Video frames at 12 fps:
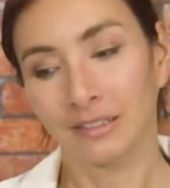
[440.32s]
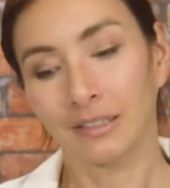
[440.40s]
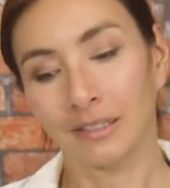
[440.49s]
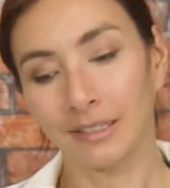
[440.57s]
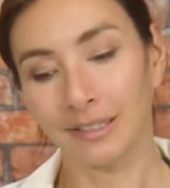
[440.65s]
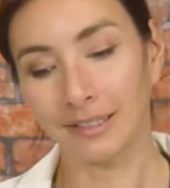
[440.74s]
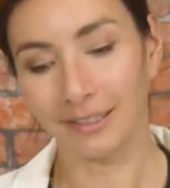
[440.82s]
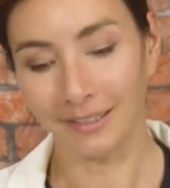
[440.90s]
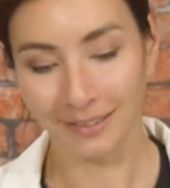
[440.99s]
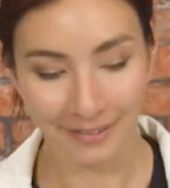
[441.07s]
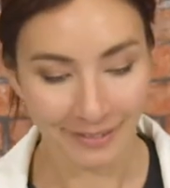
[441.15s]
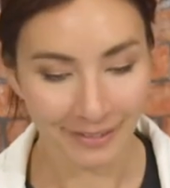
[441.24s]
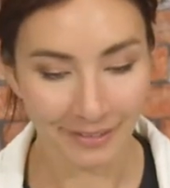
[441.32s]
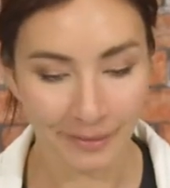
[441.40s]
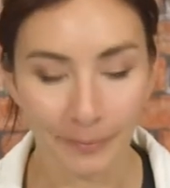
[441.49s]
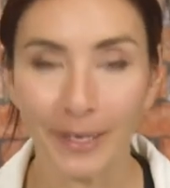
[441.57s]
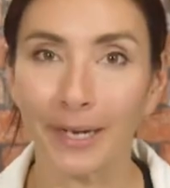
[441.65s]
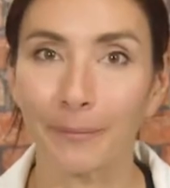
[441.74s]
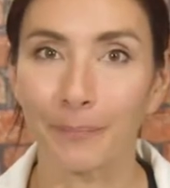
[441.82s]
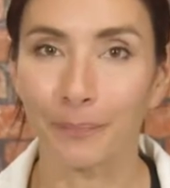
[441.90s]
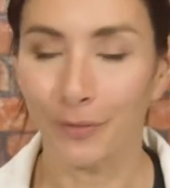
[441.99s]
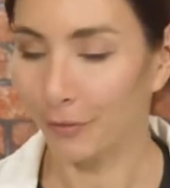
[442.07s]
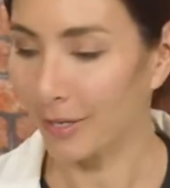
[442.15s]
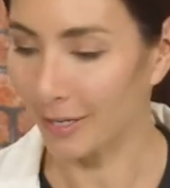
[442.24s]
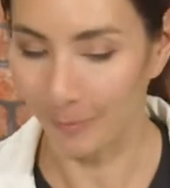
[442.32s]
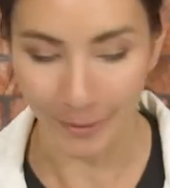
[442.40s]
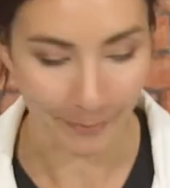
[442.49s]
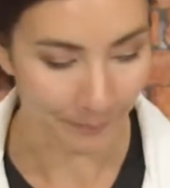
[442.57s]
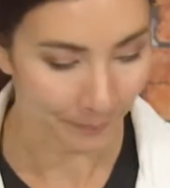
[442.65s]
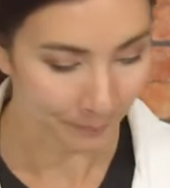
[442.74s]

Oh, well, three in a bit.